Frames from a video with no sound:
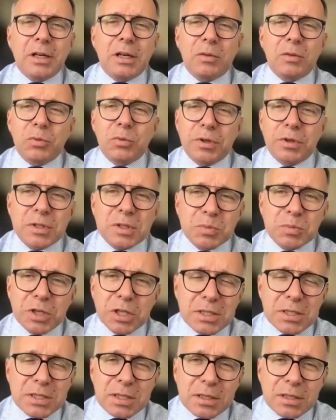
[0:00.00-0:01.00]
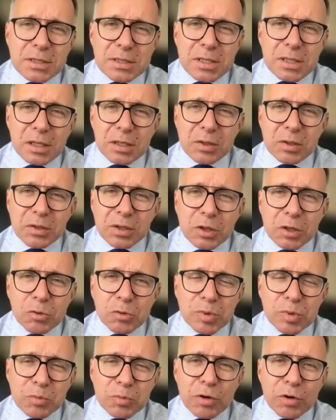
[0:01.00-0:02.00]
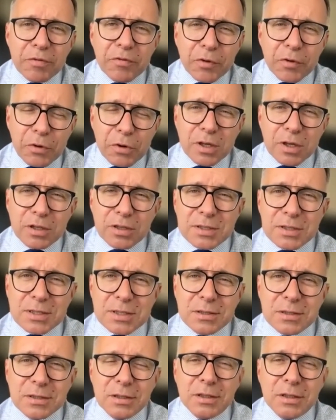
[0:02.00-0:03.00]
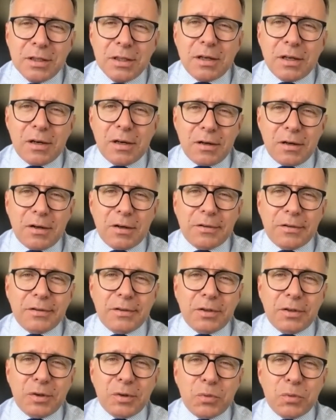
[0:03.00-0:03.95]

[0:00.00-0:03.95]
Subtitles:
And what this means is that there will be more focus on